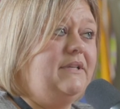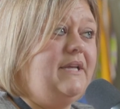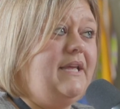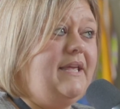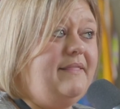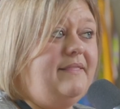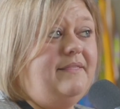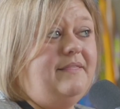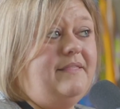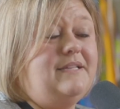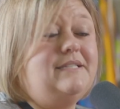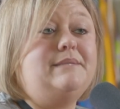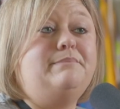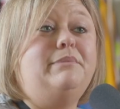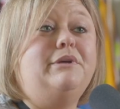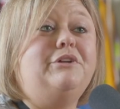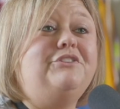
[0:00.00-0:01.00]
in this
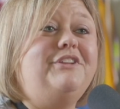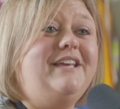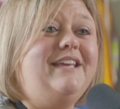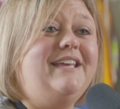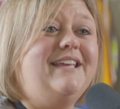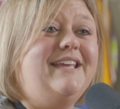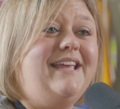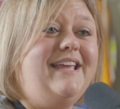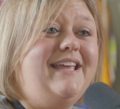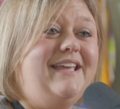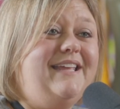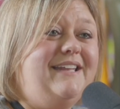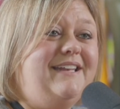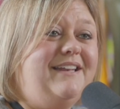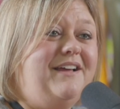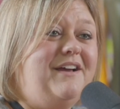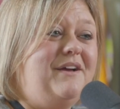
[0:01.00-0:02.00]
building
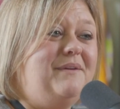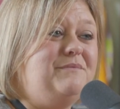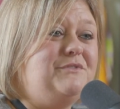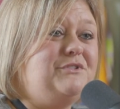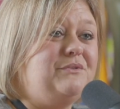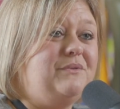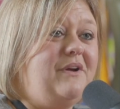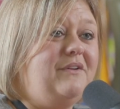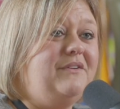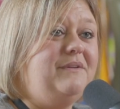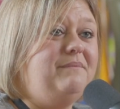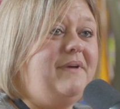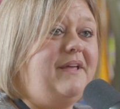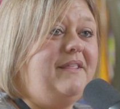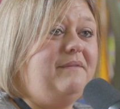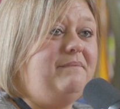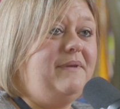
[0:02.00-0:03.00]
and surrounded
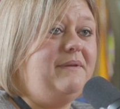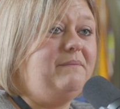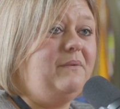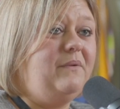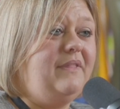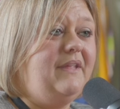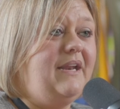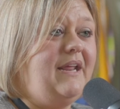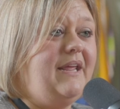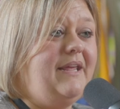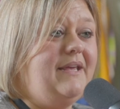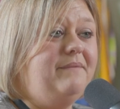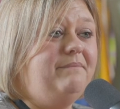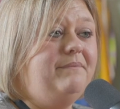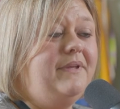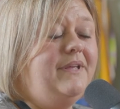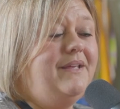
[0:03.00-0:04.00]
by the people that I
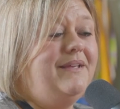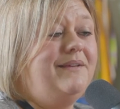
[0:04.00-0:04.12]
am,